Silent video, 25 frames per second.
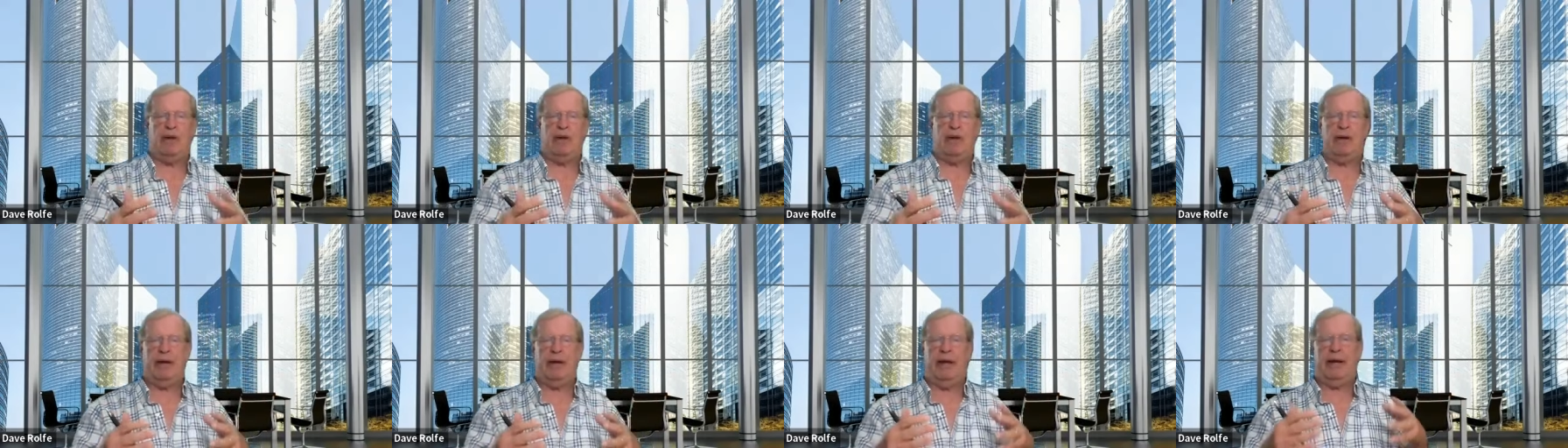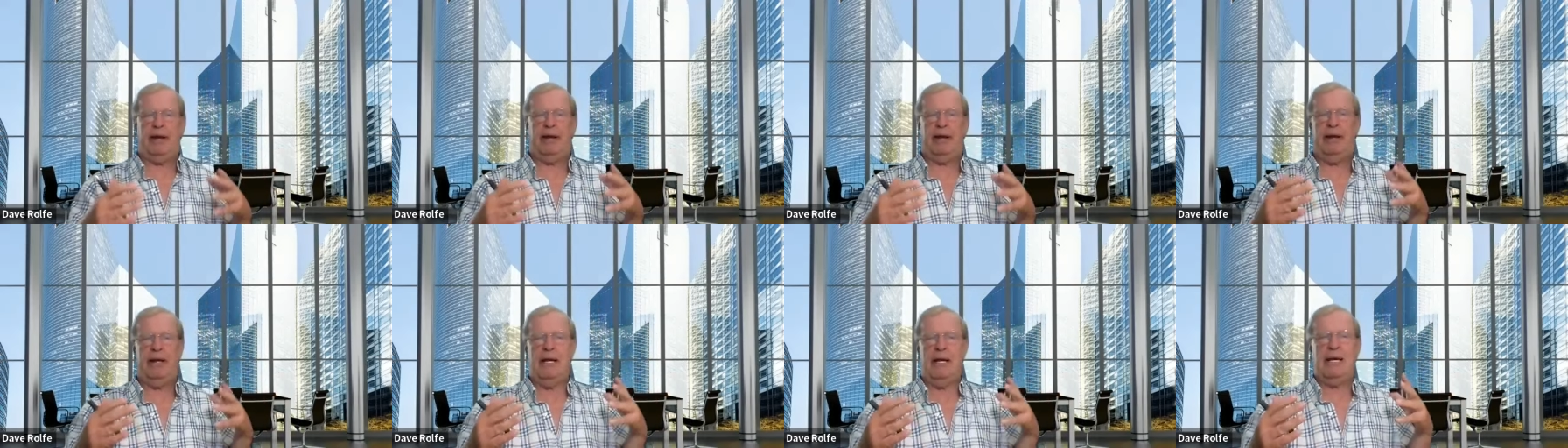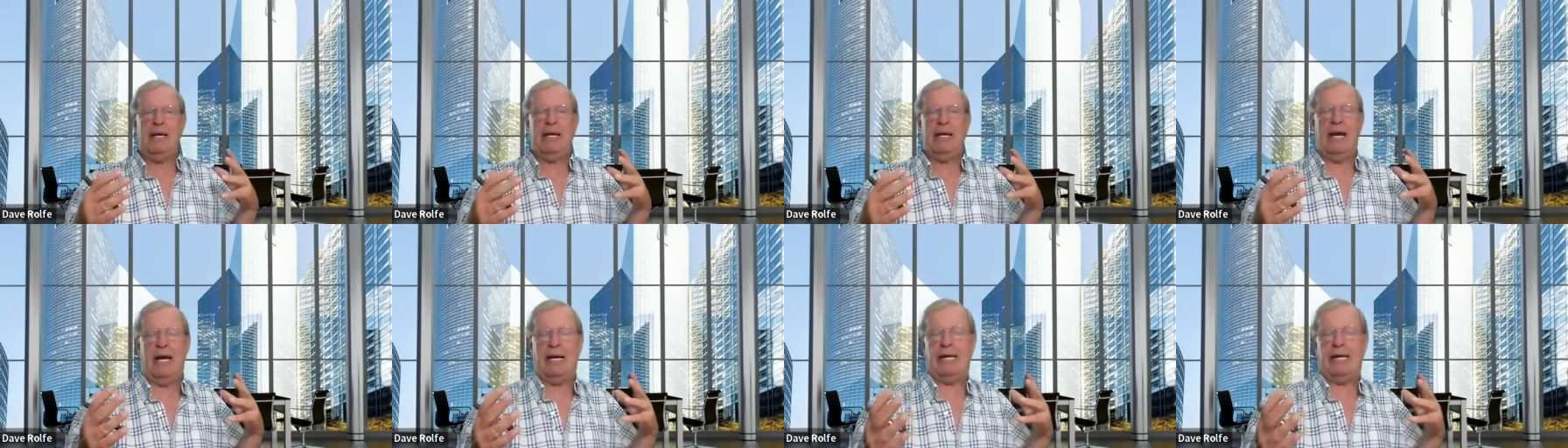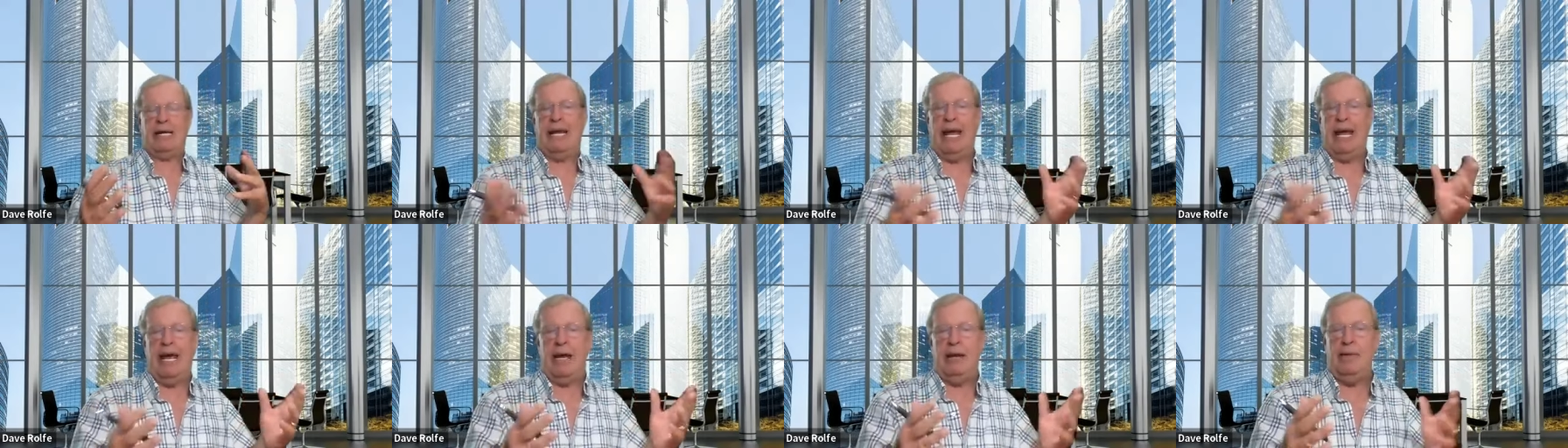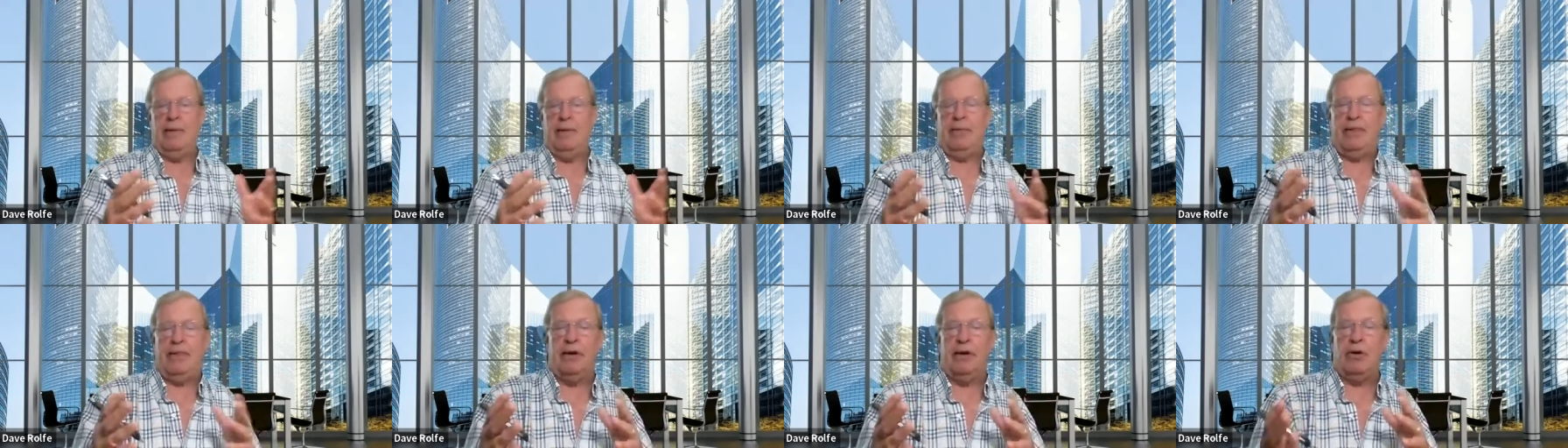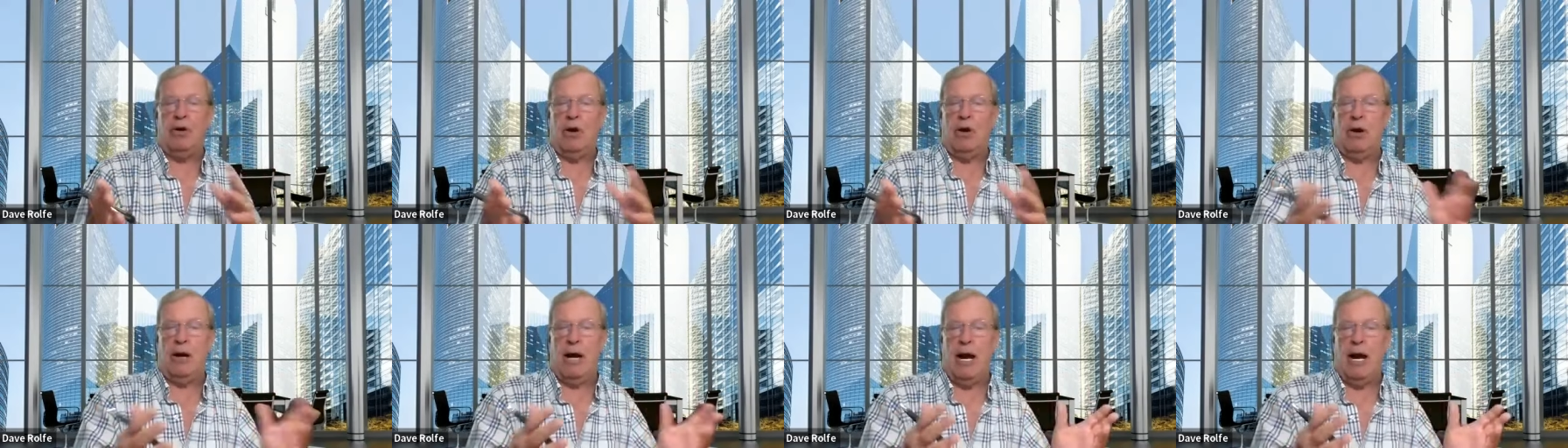And, and again,
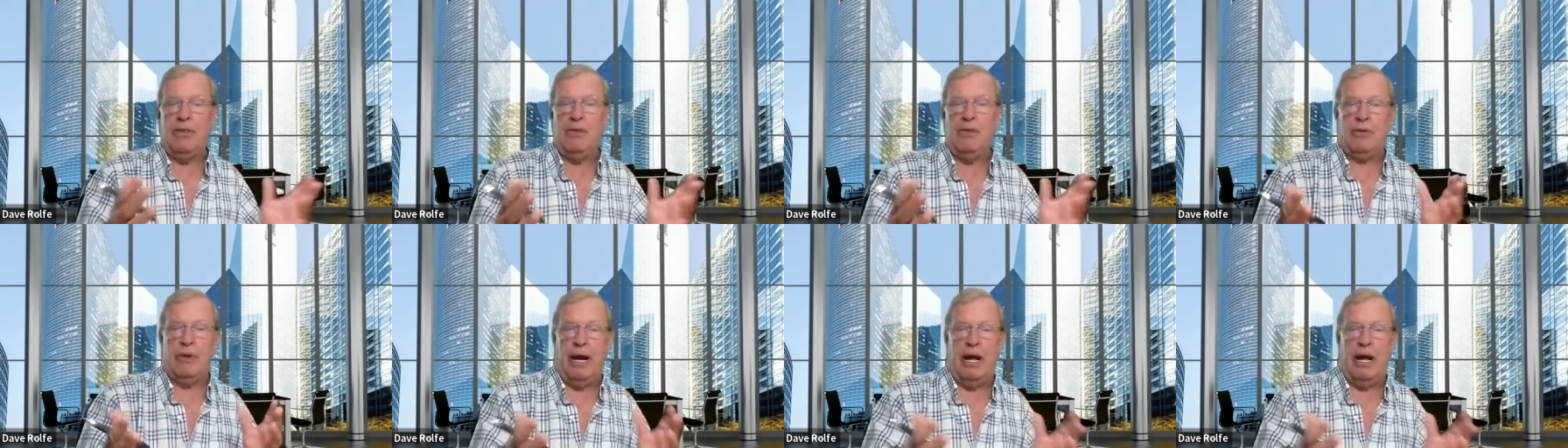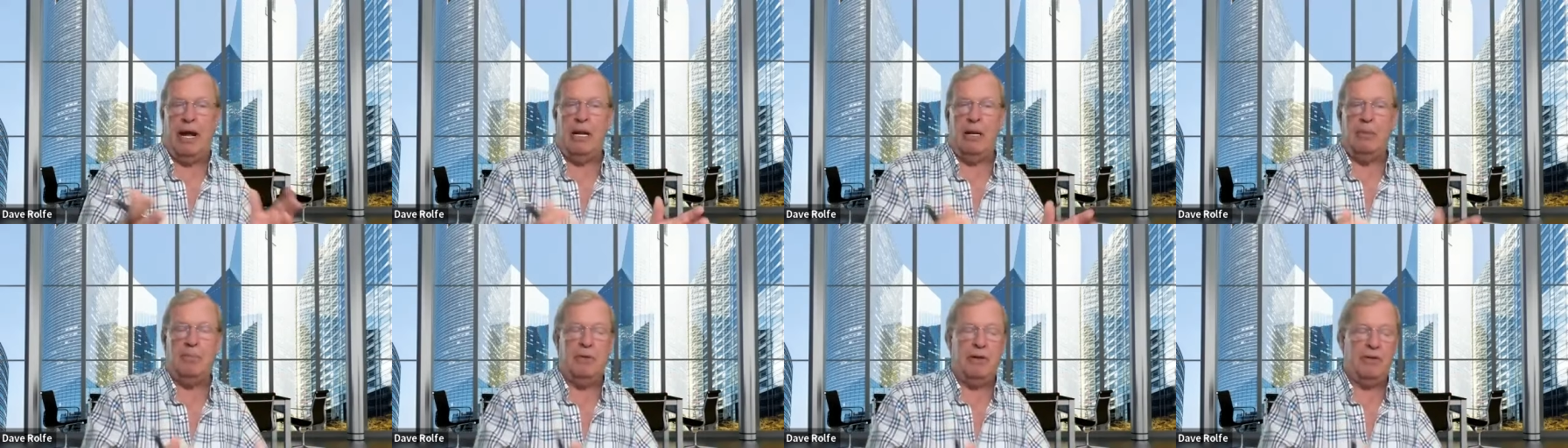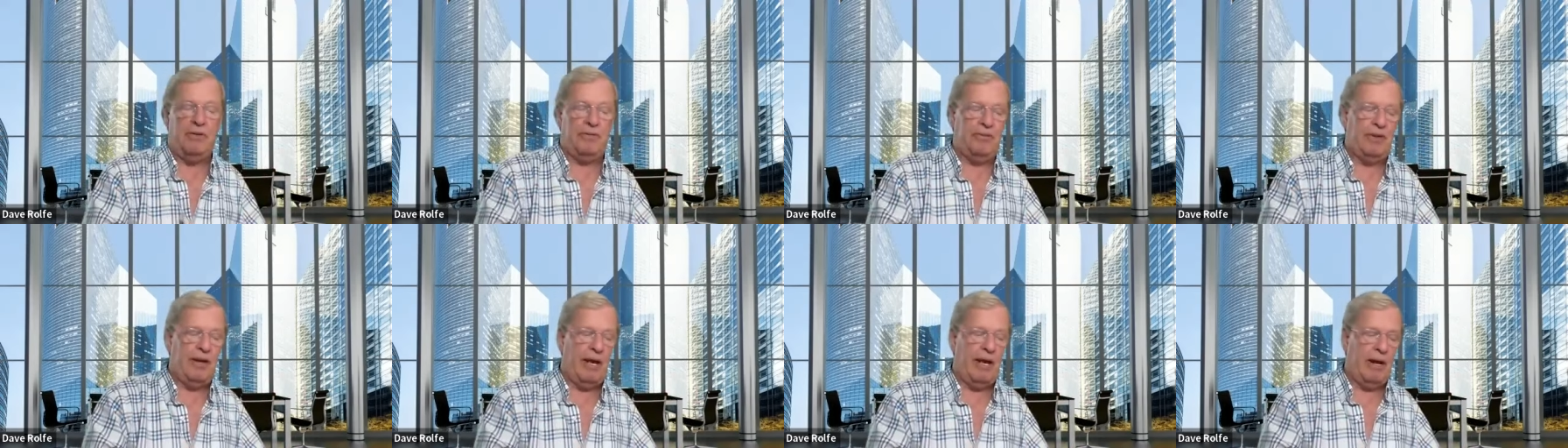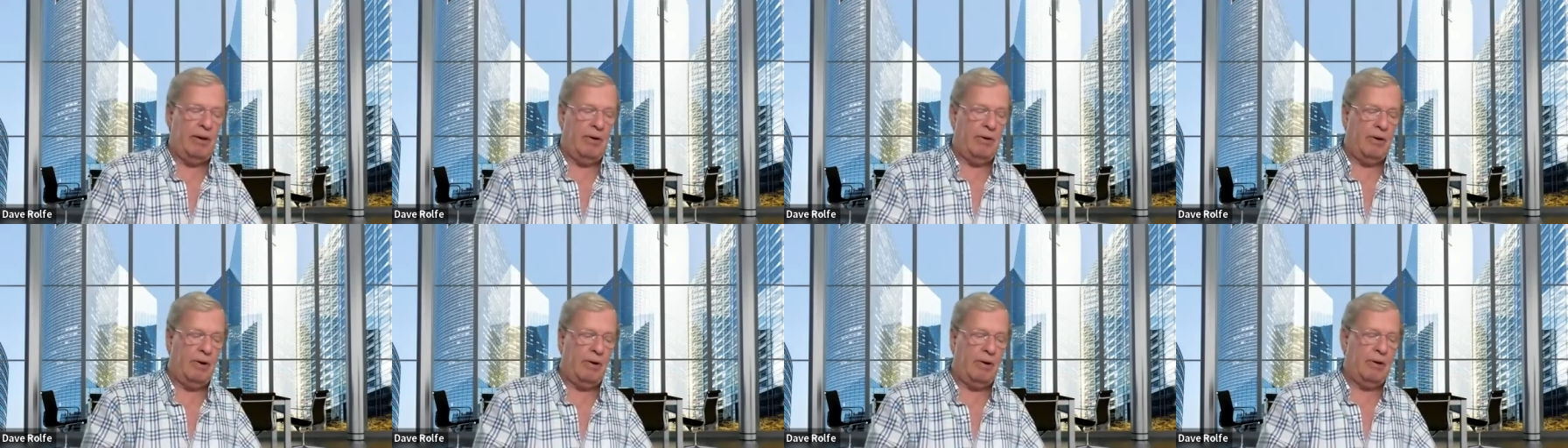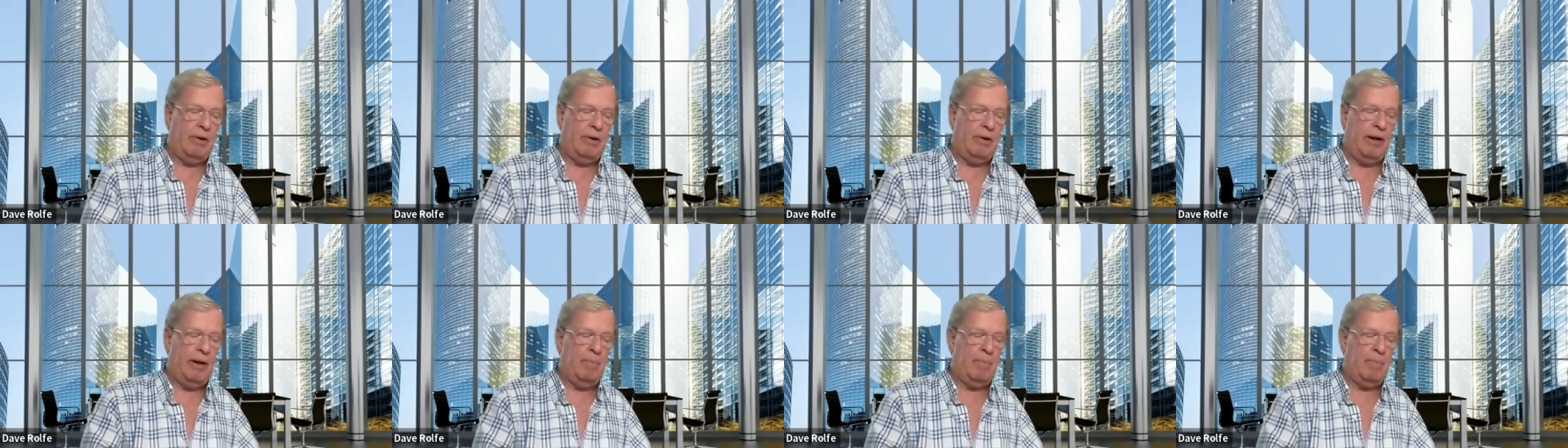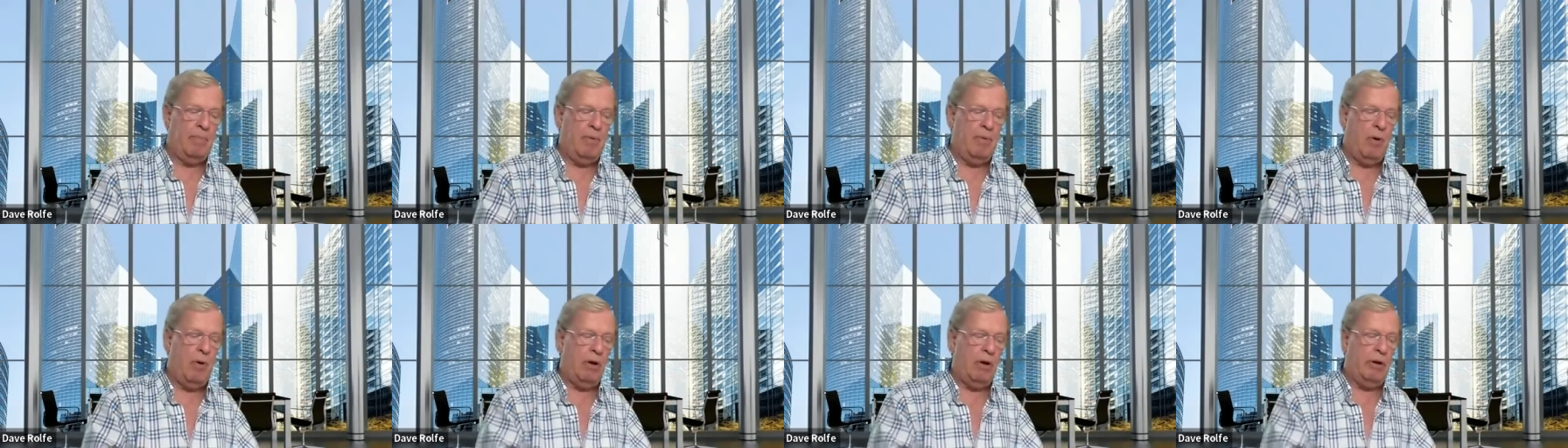there are other elements that are
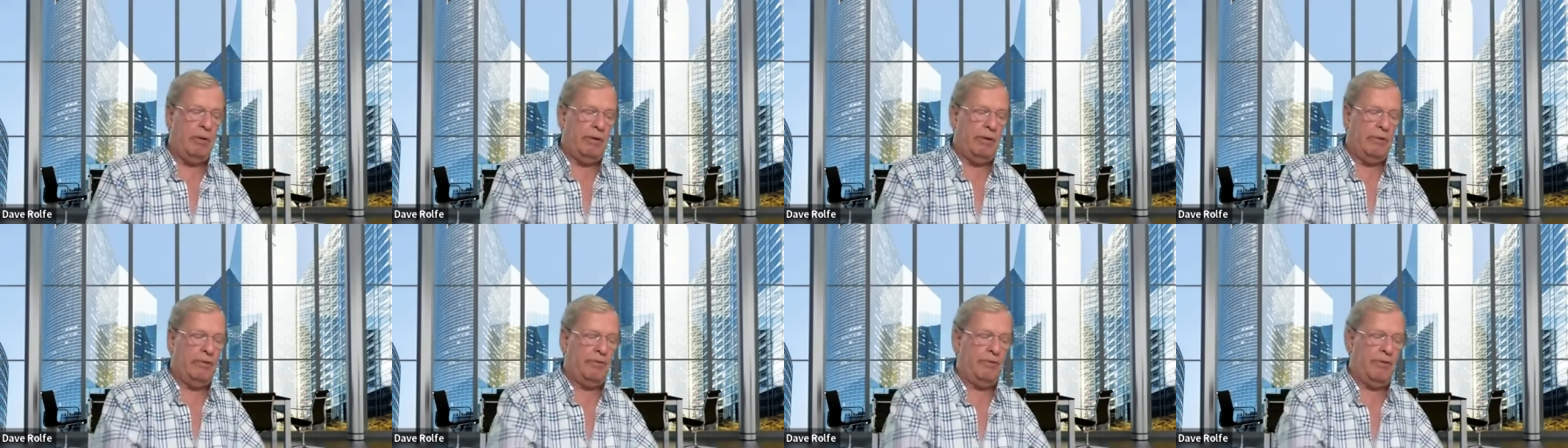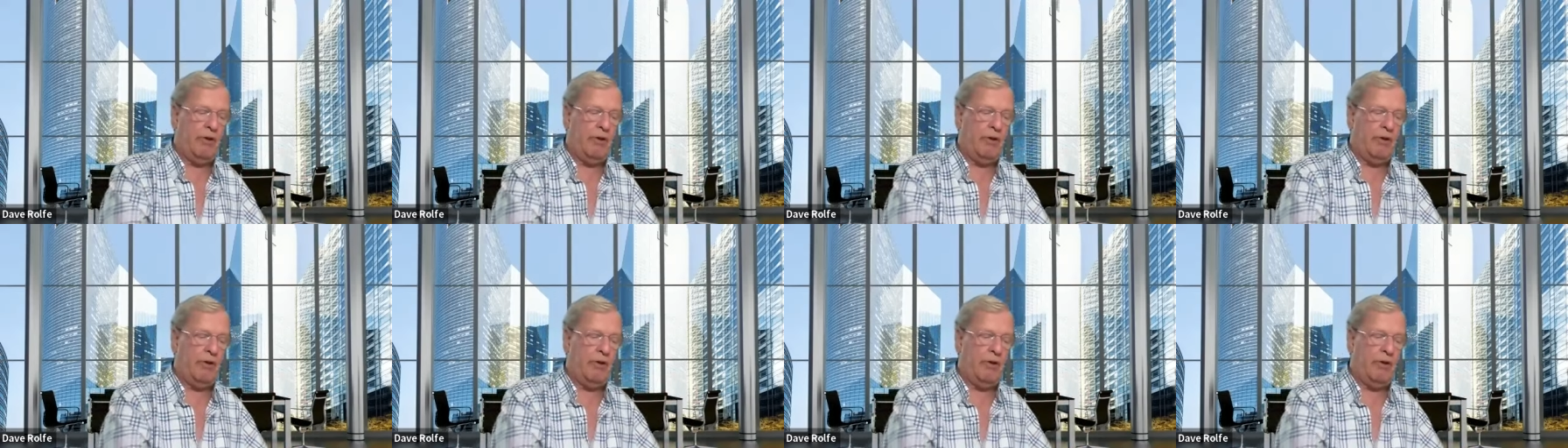important.